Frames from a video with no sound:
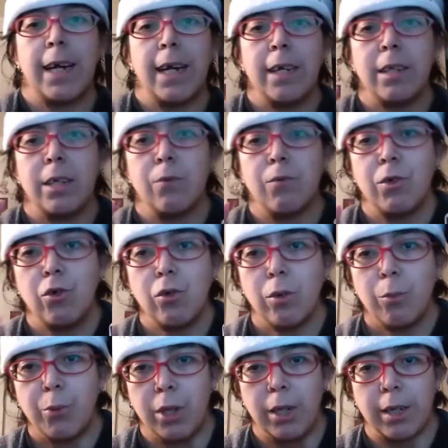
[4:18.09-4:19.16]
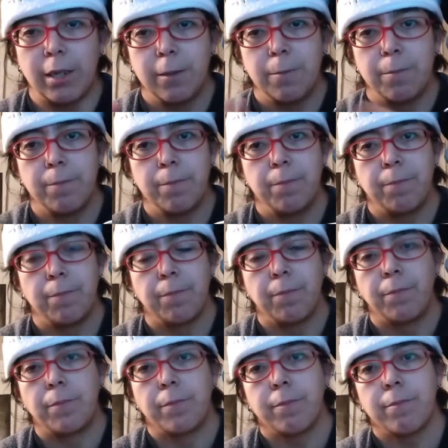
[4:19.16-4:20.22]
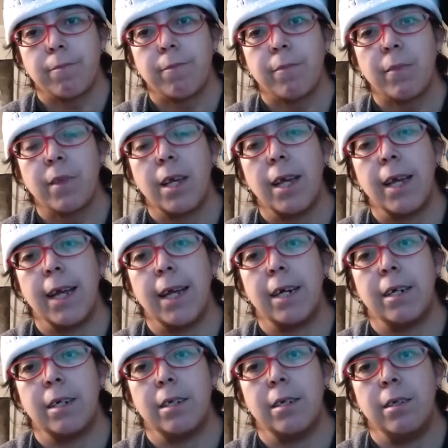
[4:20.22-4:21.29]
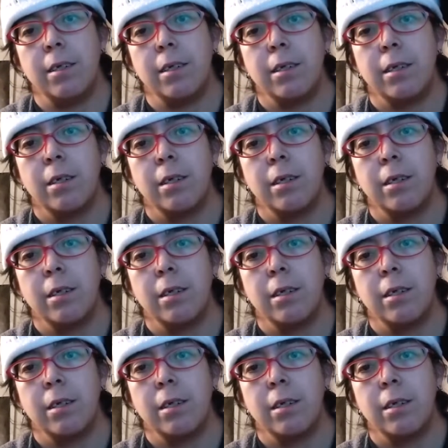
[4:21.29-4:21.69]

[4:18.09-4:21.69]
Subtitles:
I had the original book, and